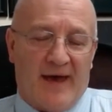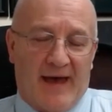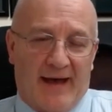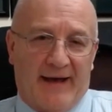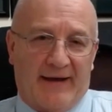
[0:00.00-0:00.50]

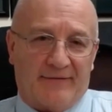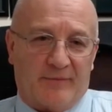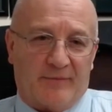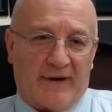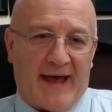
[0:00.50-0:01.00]
And
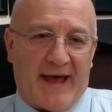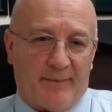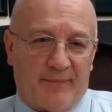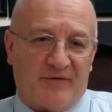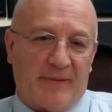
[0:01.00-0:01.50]
what
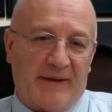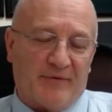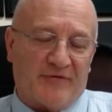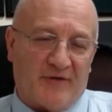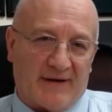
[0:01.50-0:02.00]
happens?
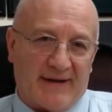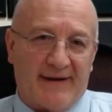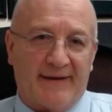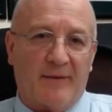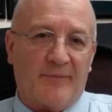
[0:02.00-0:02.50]
People start
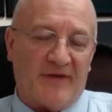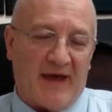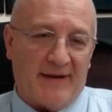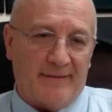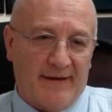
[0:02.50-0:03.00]
getting
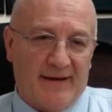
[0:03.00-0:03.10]
upset.